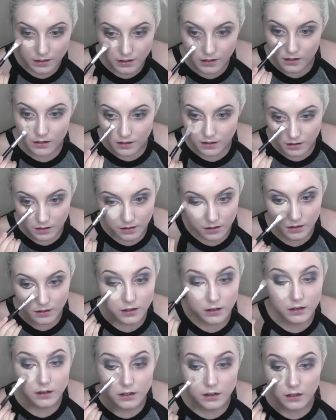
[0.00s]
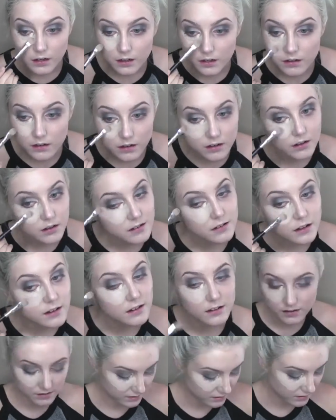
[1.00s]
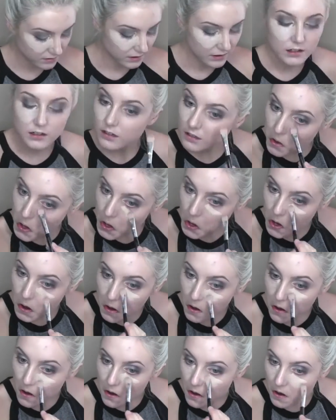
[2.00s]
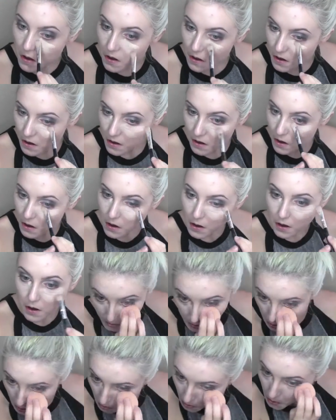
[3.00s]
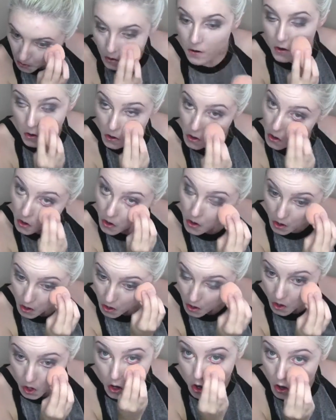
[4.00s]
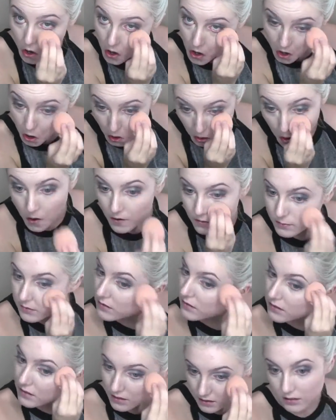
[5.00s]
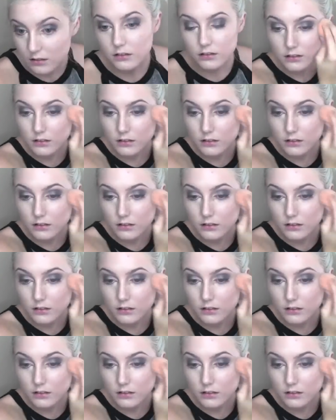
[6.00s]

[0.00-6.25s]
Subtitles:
and this is in the color Porcelain 1, as per usual. And I'm packing that into my